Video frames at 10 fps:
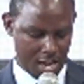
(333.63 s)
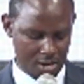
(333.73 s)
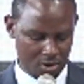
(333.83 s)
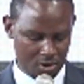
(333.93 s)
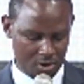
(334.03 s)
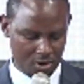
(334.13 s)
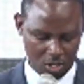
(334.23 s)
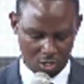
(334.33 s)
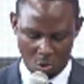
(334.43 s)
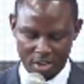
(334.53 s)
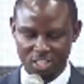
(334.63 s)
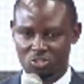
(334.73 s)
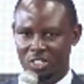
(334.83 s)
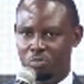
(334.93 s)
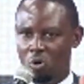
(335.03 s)
Now,
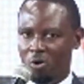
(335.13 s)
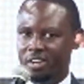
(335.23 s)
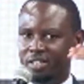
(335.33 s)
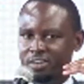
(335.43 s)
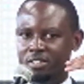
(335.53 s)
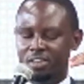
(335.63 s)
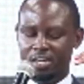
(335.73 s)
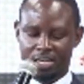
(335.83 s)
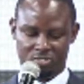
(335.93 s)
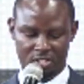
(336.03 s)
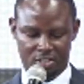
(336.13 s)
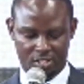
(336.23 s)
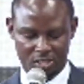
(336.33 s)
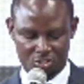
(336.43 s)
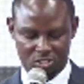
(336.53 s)
going to the point
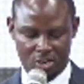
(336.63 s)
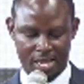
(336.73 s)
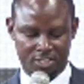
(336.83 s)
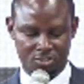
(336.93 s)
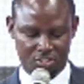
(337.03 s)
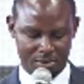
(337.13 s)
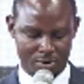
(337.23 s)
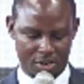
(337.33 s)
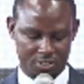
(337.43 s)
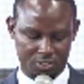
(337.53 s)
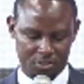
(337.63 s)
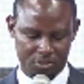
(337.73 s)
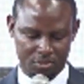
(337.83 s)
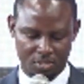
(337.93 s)
that I'd like to share about,